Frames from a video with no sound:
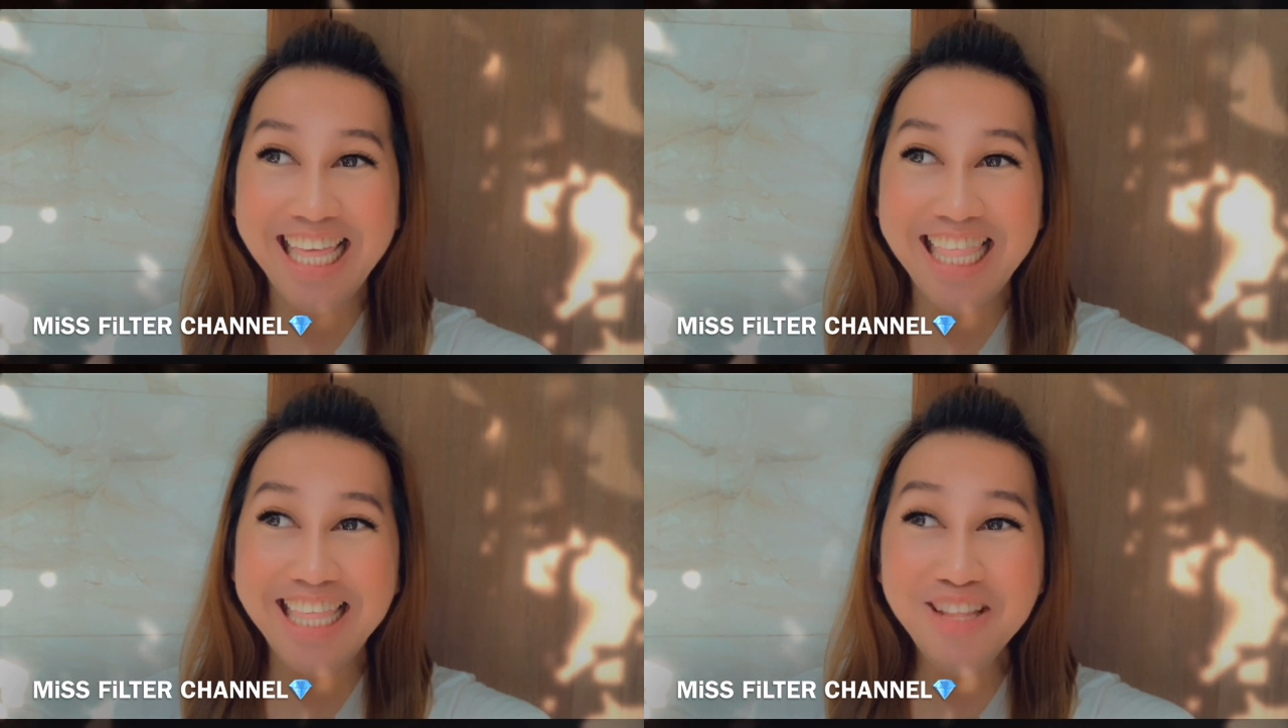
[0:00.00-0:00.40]

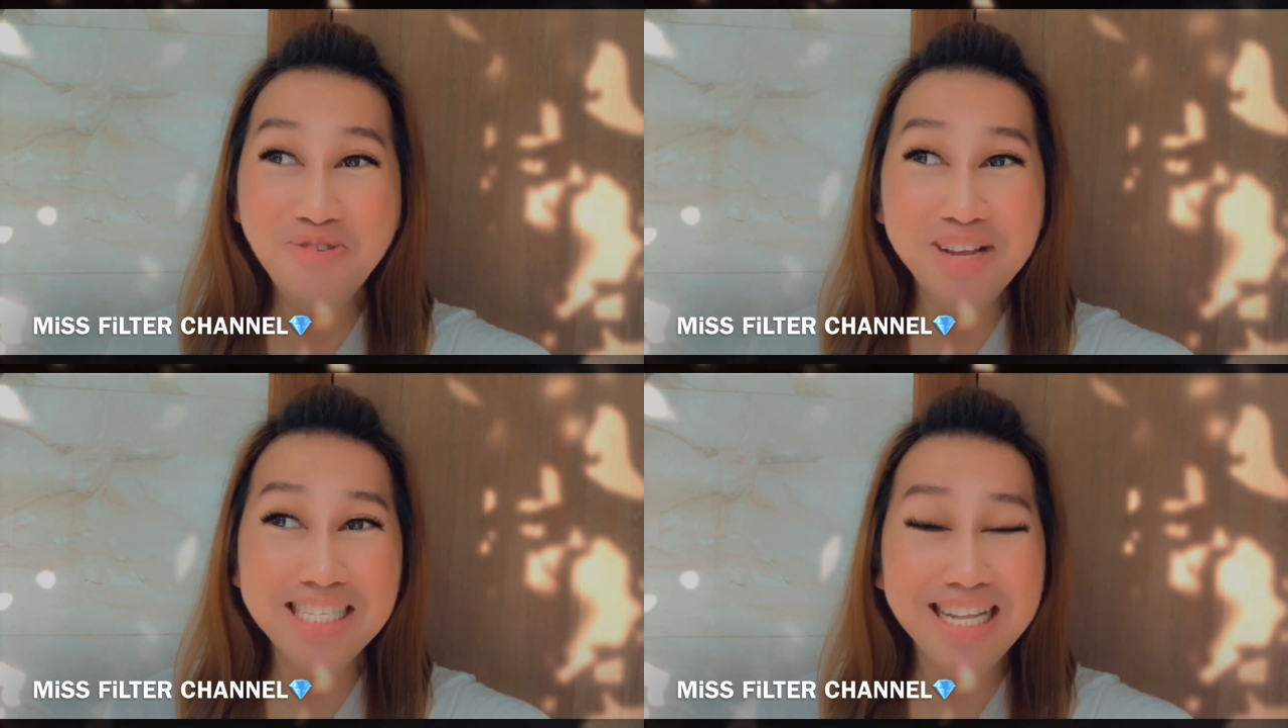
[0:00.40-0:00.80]
That
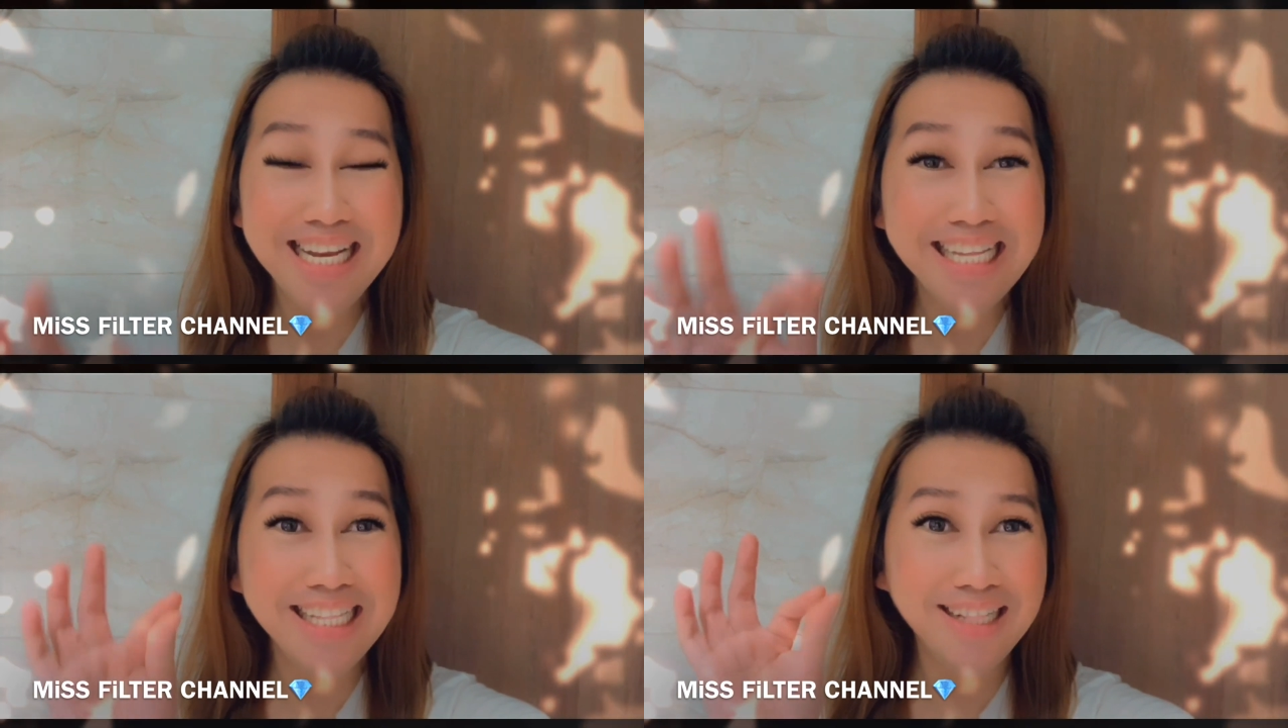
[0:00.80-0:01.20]
was a
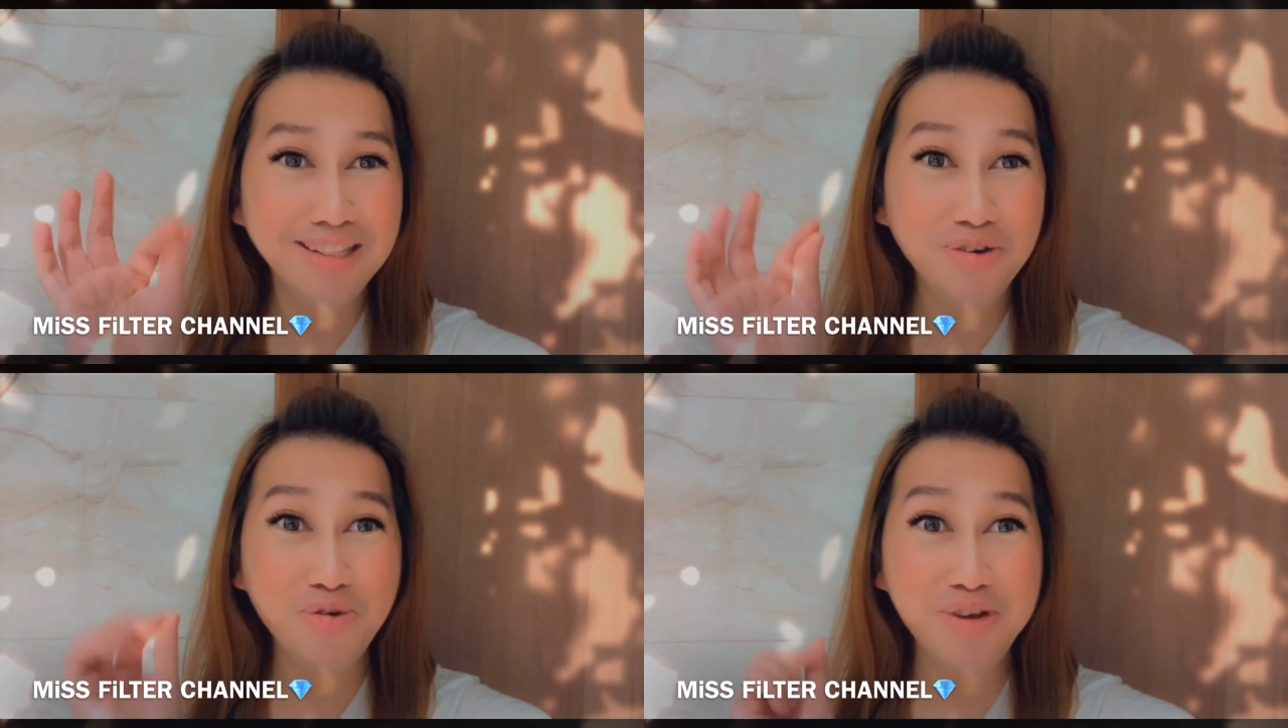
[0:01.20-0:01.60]

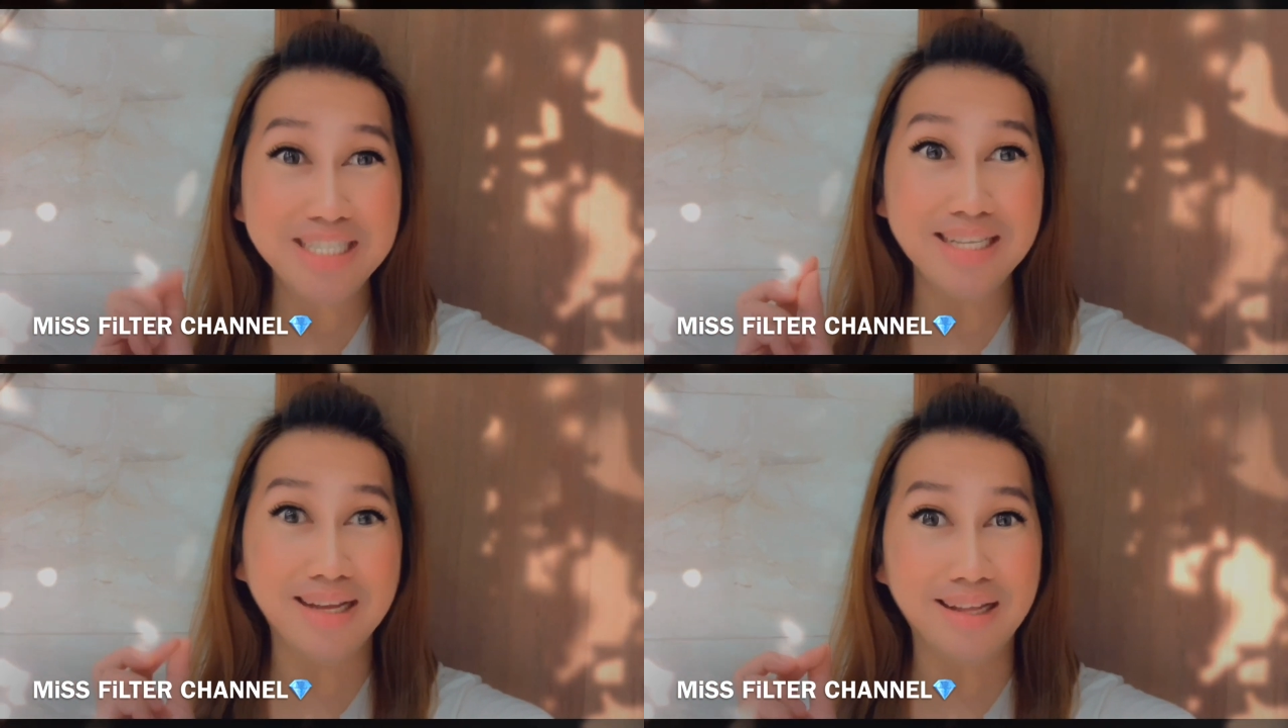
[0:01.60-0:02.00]
little
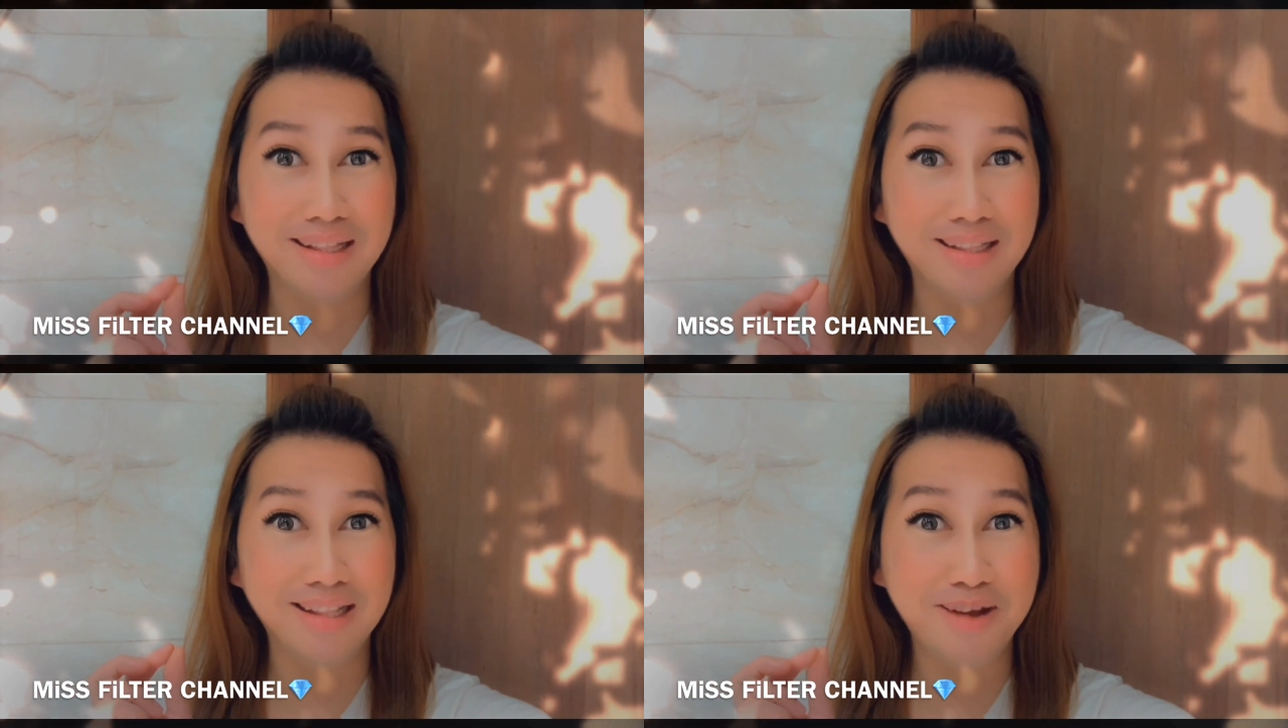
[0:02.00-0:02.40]

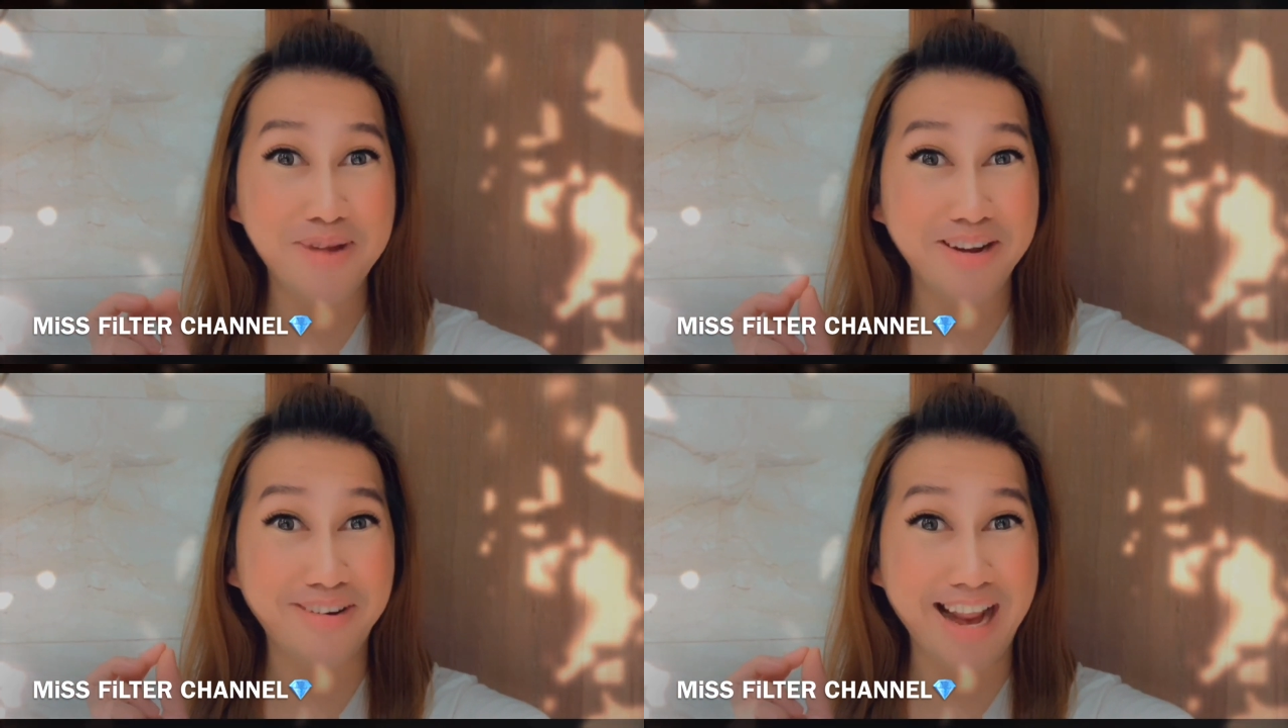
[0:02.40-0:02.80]
whistle. Am
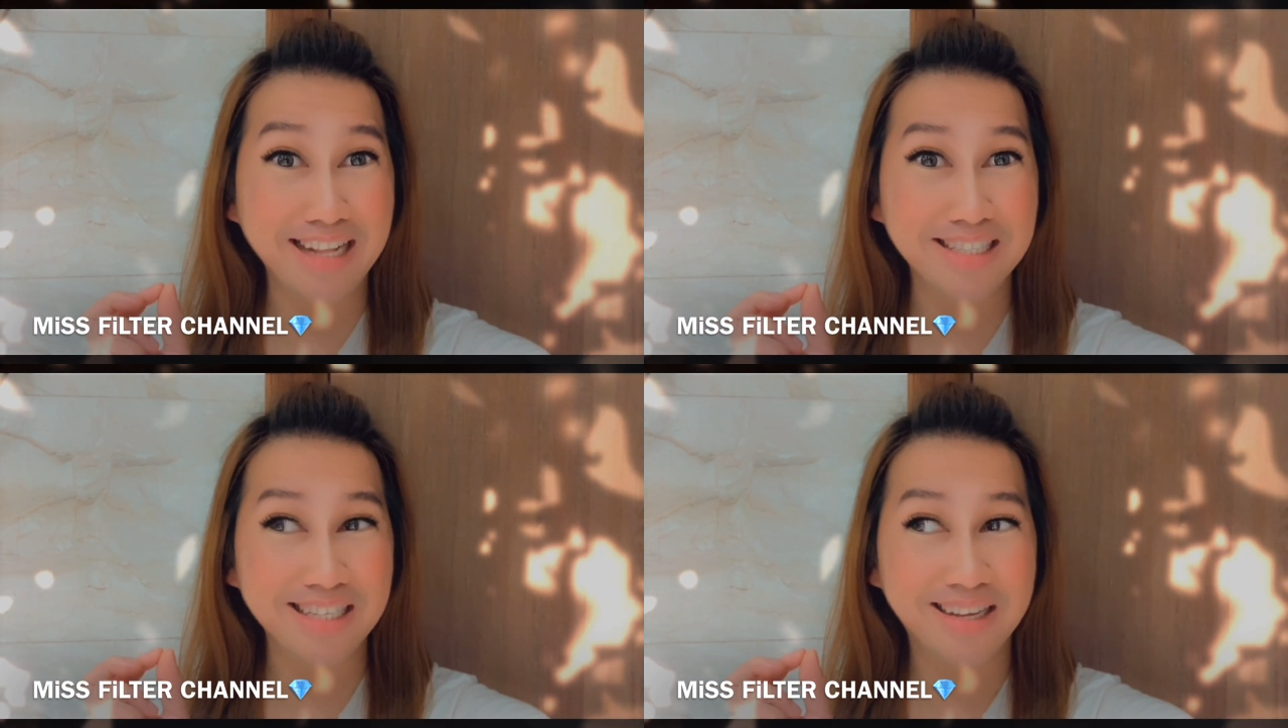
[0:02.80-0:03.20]
I
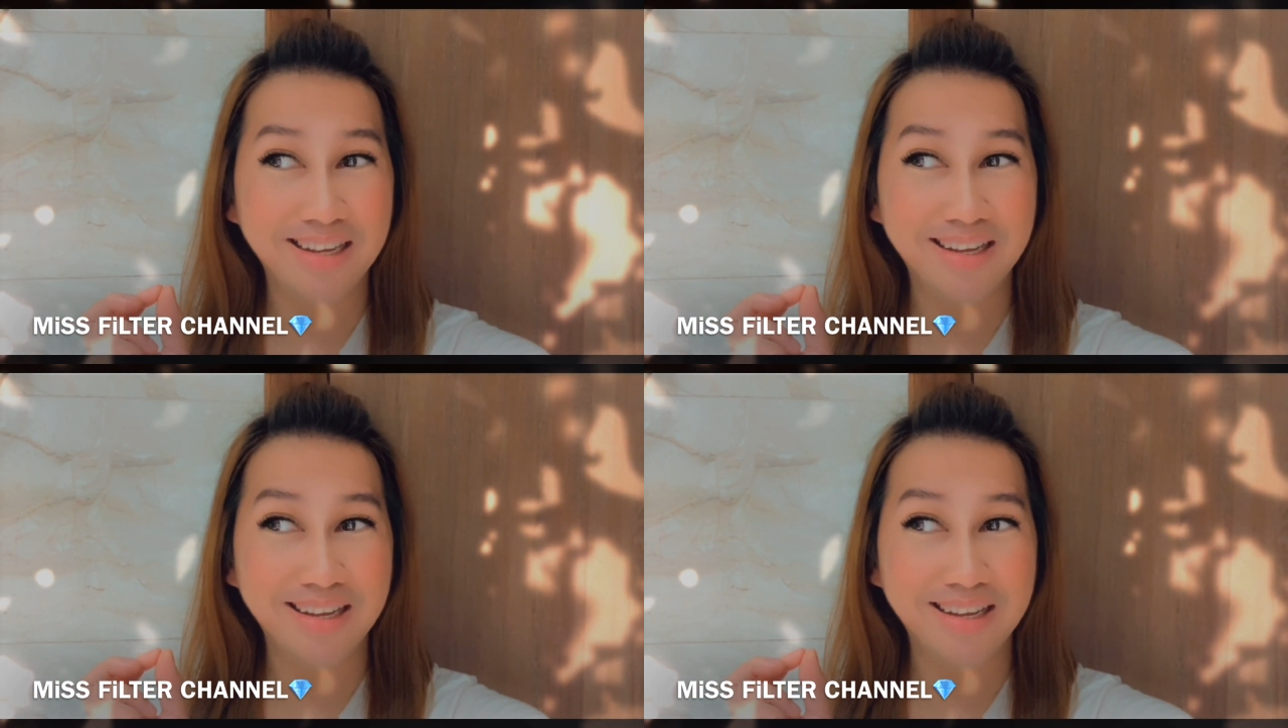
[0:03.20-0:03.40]
correct?